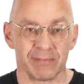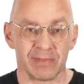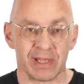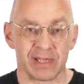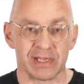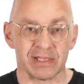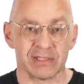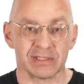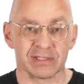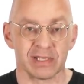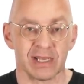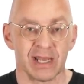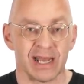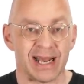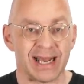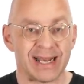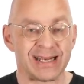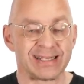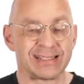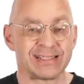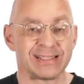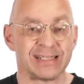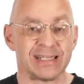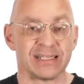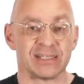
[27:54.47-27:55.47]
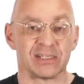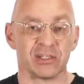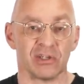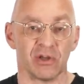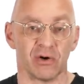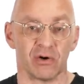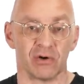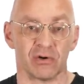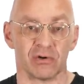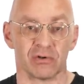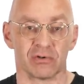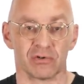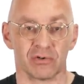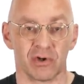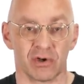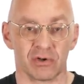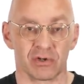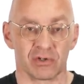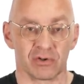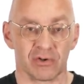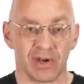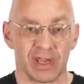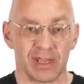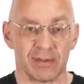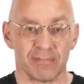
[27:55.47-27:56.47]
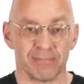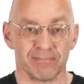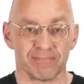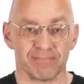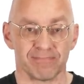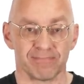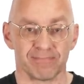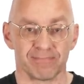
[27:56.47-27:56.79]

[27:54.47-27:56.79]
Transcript: That is, I did know Ron Graham.